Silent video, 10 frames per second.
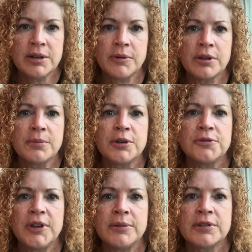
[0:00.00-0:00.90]
one of the most
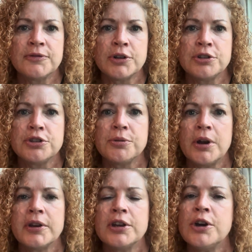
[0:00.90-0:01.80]
famous verses you
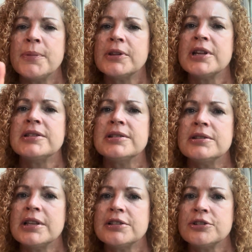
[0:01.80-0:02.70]
already know, but let's
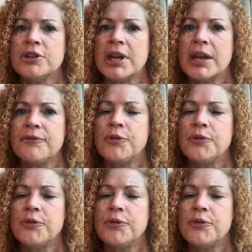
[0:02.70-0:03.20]
look at it.